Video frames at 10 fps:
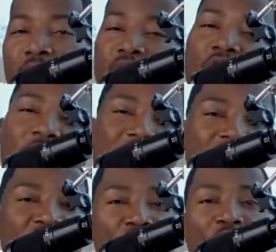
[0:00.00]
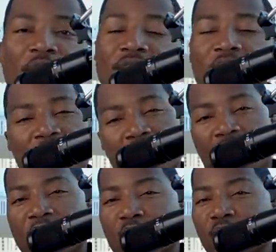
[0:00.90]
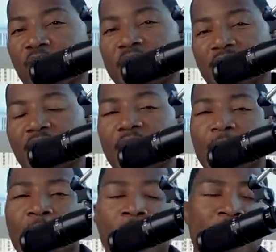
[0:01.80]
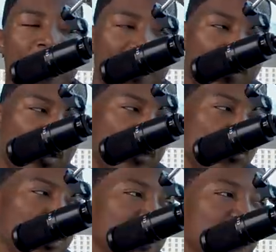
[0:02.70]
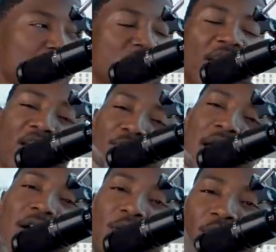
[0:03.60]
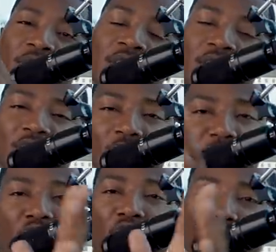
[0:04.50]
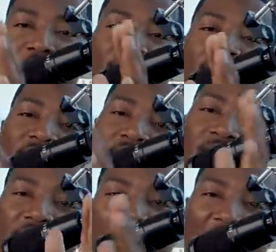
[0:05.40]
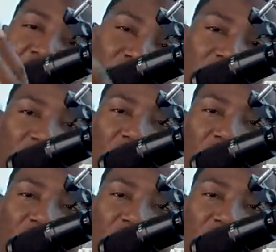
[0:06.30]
When you go there as a tourist and you visiting, you know, you get you stay around, you know, the tourist area.